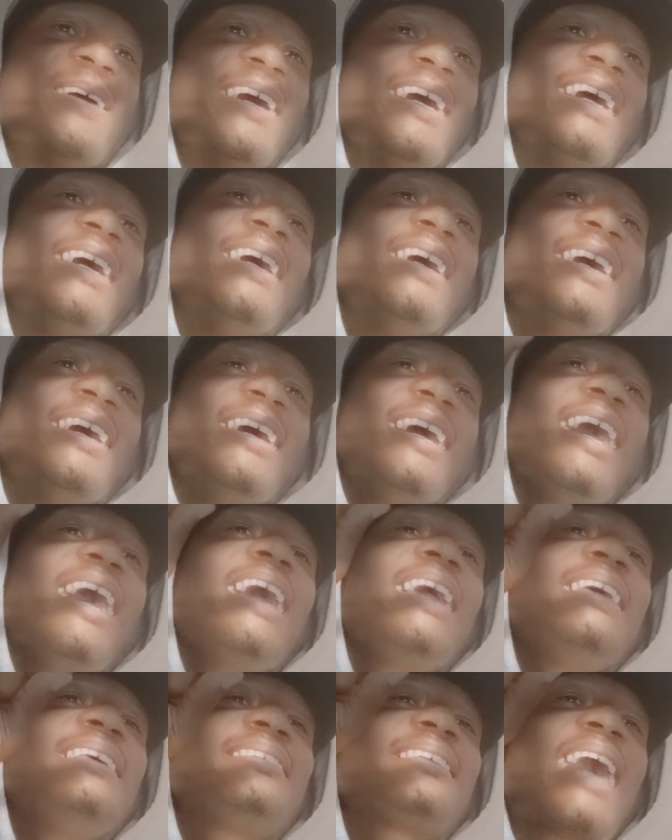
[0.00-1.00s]
but
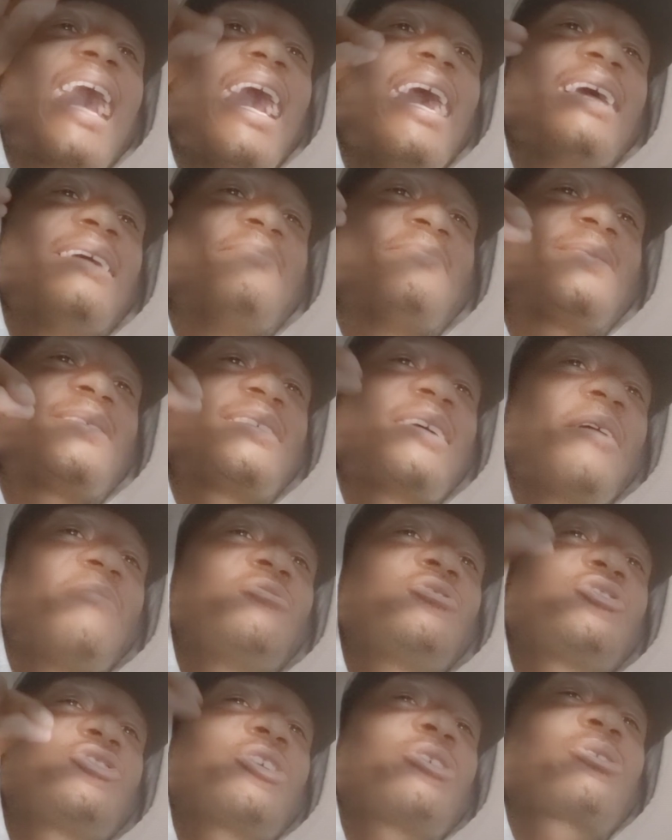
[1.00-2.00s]
he's got
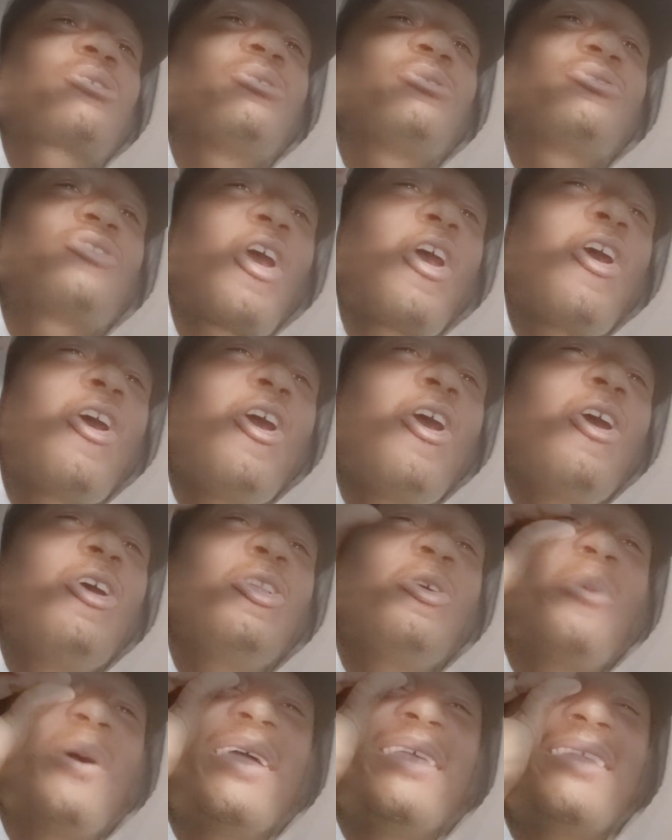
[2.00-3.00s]
himself circled
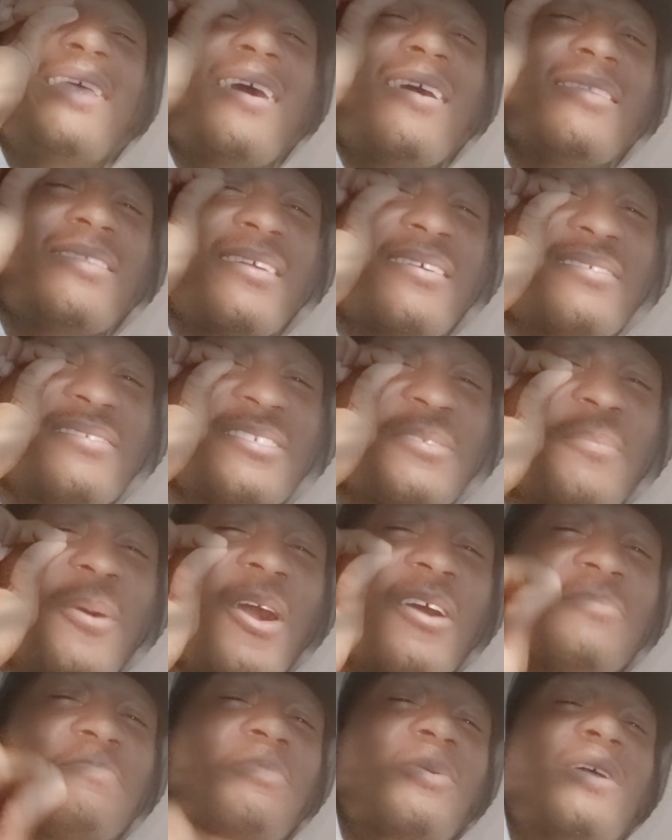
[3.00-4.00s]
all the way down there in
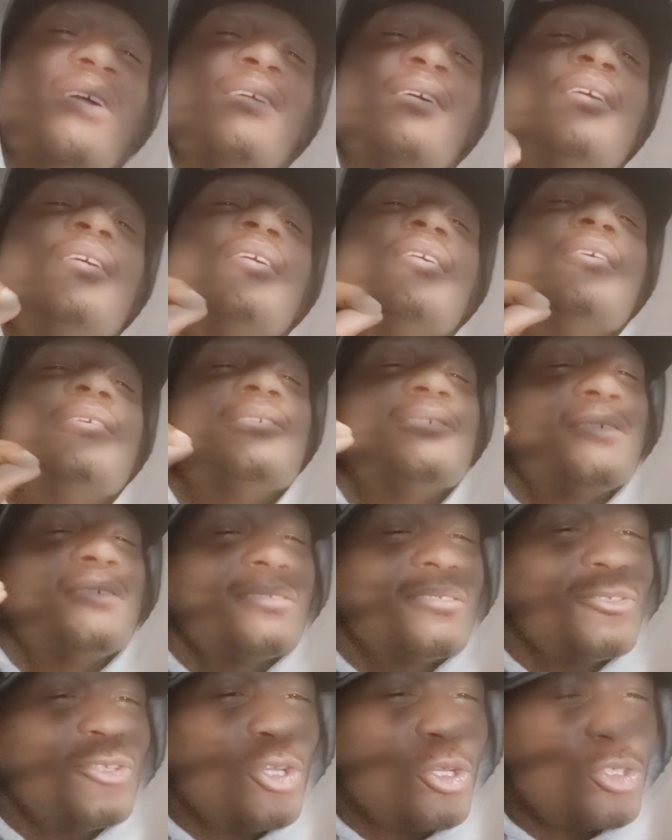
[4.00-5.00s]
small print.
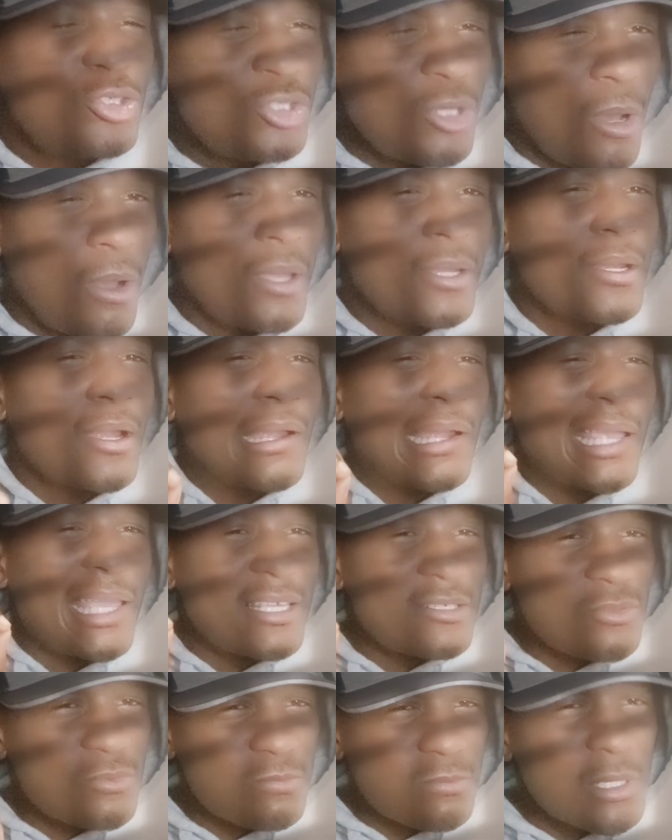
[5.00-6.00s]
Joyner
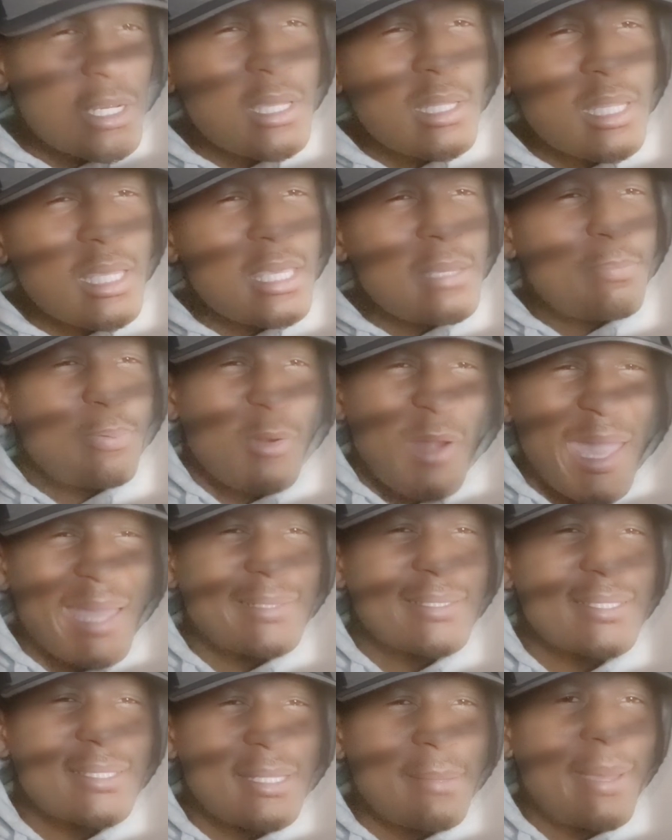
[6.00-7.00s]
is really
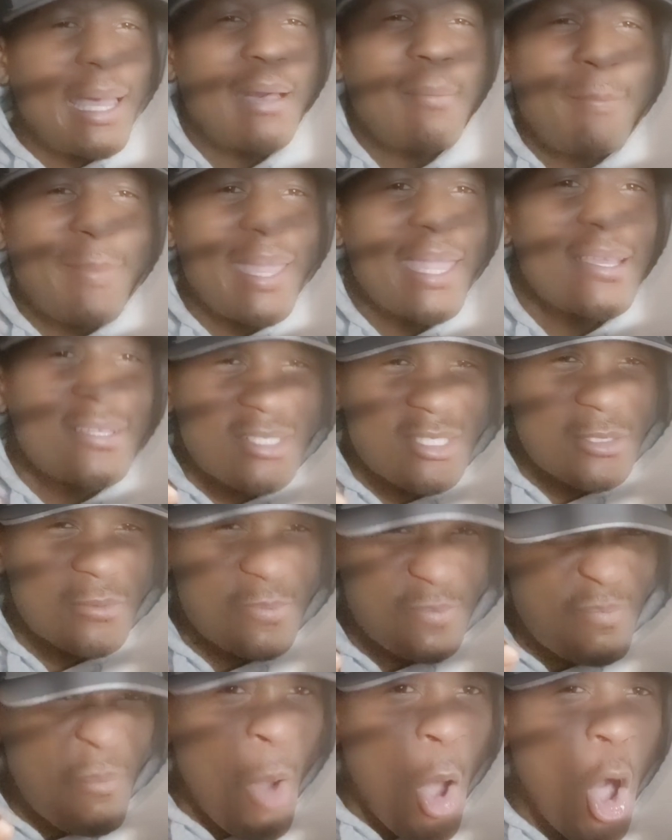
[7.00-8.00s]
pressed about being
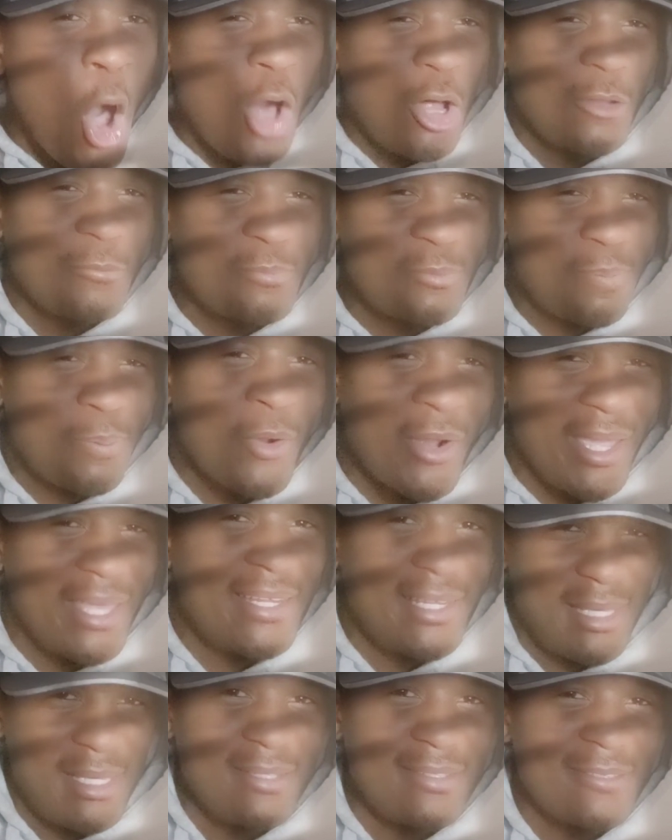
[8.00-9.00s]
small
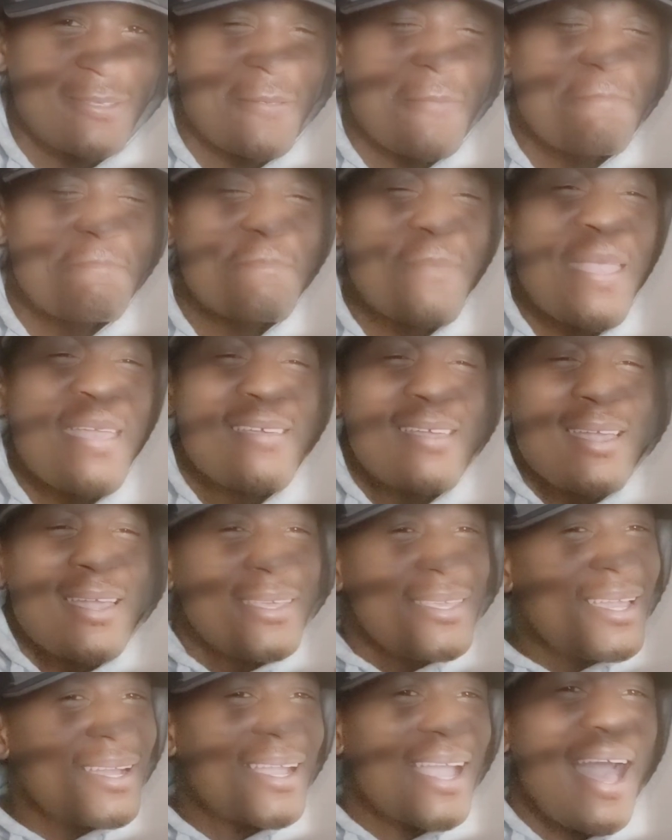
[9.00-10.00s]
printed.
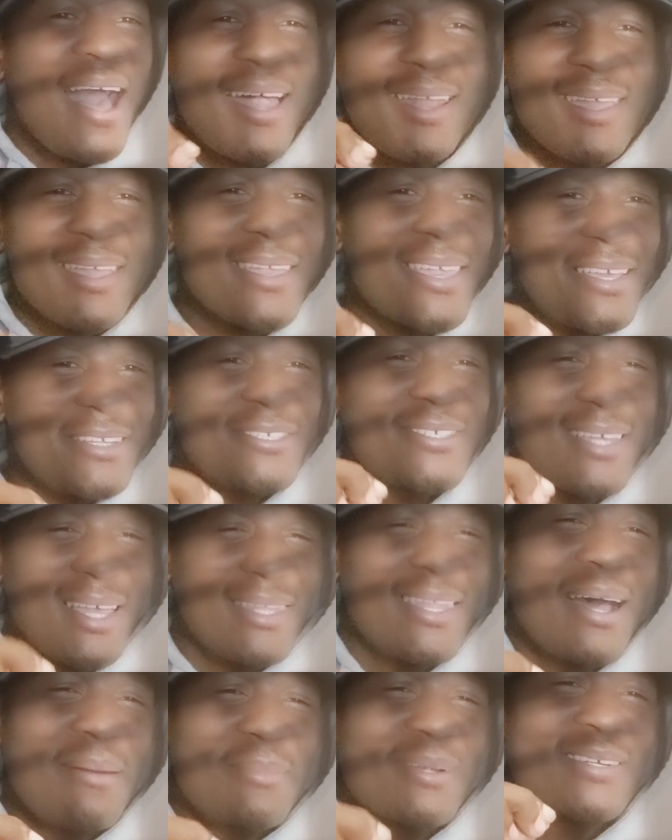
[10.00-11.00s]
You gotta get
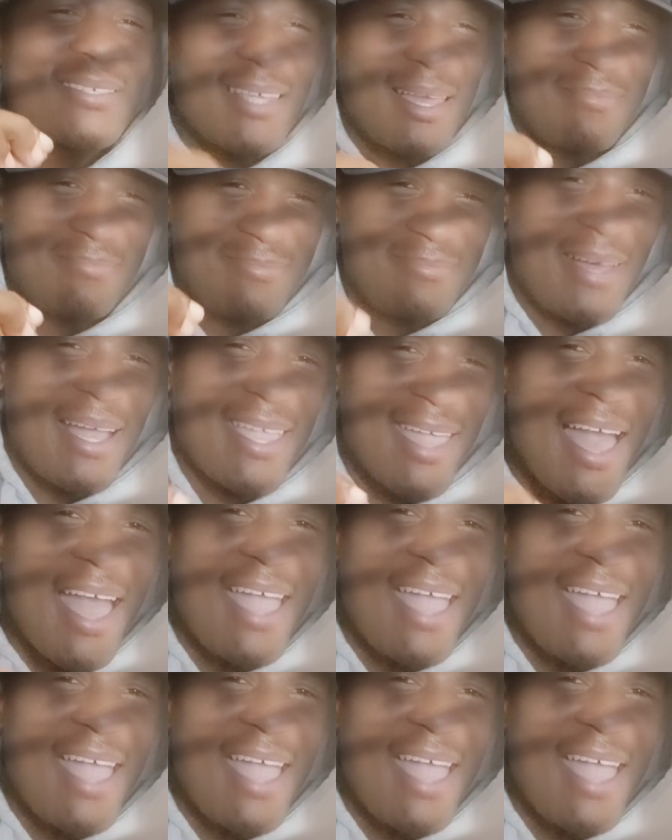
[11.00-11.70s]
your numbers up, my